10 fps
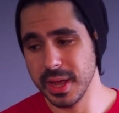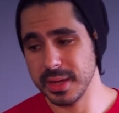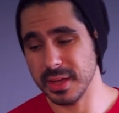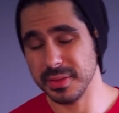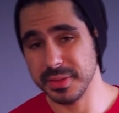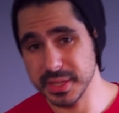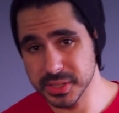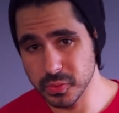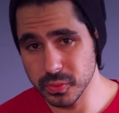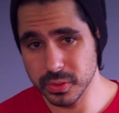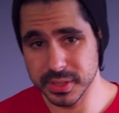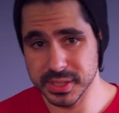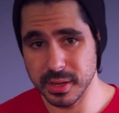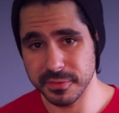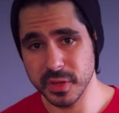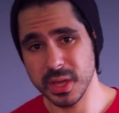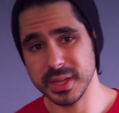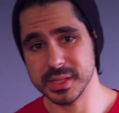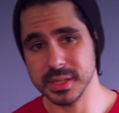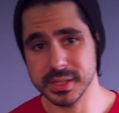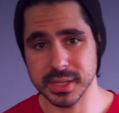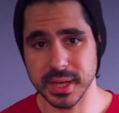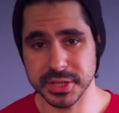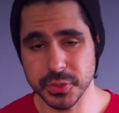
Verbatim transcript: Now this cooler itself is listed at